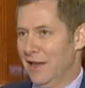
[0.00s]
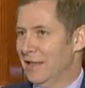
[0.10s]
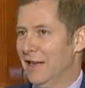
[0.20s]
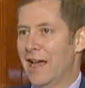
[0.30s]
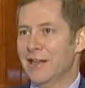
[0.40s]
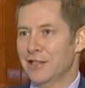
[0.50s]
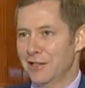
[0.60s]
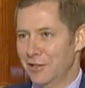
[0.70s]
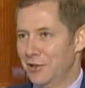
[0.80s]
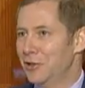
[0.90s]
in the
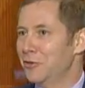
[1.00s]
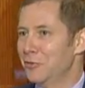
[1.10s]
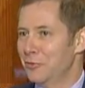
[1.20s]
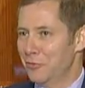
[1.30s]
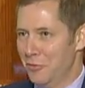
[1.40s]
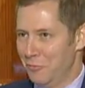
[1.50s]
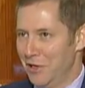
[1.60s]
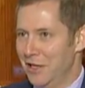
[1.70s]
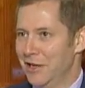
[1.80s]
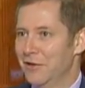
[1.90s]
last
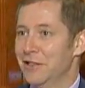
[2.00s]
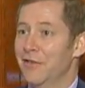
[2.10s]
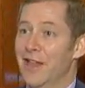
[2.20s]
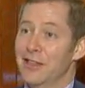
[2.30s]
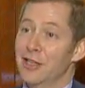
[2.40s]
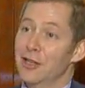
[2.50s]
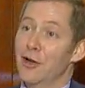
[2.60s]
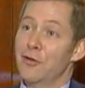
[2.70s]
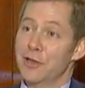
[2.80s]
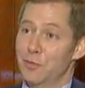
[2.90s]
2-3 years, have had the
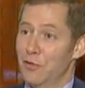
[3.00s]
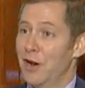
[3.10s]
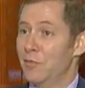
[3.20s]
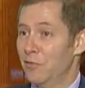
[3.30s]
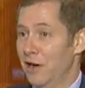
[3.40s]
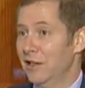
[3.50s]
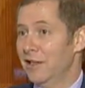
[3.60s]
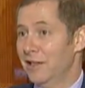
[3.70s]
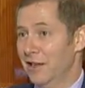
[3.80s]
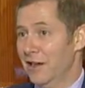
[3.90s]
lowest prime rate
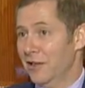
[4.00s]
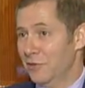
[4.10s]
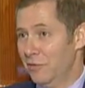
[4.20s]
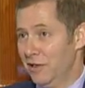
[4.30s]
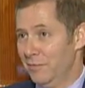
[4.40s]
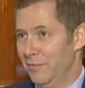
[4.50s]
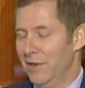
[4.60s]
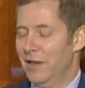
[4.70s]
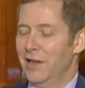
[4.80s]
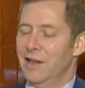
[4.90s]
in the country.
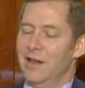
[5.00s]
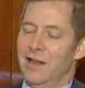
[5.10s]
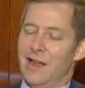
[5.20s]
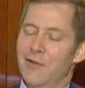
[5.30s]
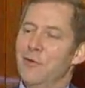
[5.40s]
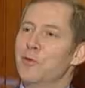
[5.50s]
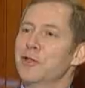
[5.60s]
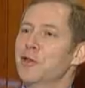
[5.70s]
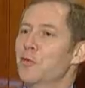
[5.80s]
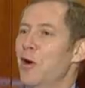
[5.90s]
Every
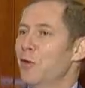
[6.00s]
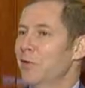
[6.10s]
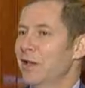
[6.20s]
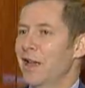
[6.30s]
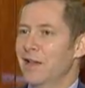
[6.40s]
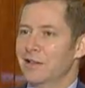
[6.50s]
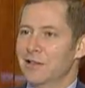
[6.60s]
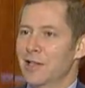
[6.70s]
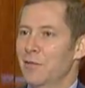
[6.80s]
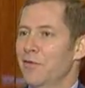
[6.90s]
once in a while we get
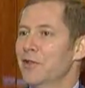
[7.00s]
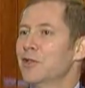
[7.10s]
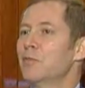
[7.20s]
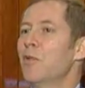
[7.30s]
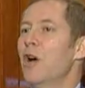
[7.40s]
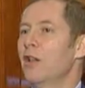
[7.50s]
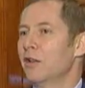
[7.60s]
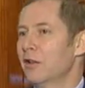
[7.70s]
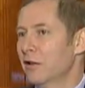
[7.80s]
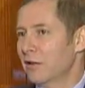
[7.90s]
some of the
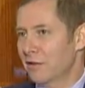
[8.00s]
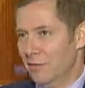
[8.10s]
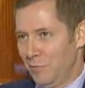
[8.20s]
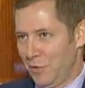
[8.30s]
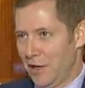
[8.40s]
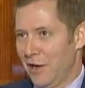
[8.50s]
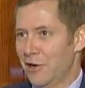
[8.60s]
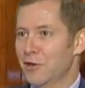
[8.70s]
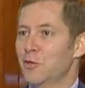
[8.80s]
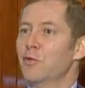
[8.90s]
smaller
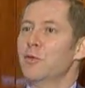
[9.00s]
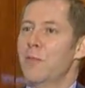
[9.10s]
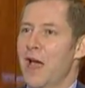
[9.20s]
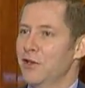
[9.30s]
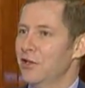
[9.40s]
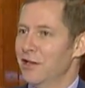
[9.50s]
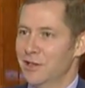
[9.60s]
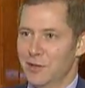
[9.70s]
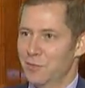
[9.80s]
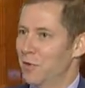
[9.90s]
players will match
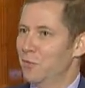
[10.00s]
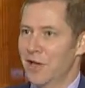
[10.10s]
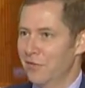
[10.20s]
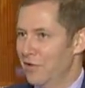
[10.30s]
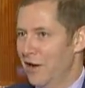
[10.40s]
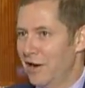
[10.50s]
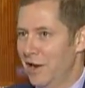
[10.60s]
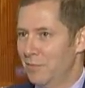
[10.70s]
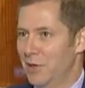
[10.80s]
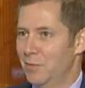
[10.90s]
us, but we have not
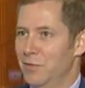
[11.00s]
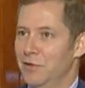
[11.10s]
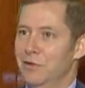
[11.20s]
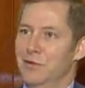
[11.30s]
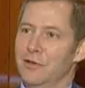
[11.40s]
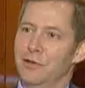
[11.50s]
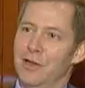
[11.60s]
had people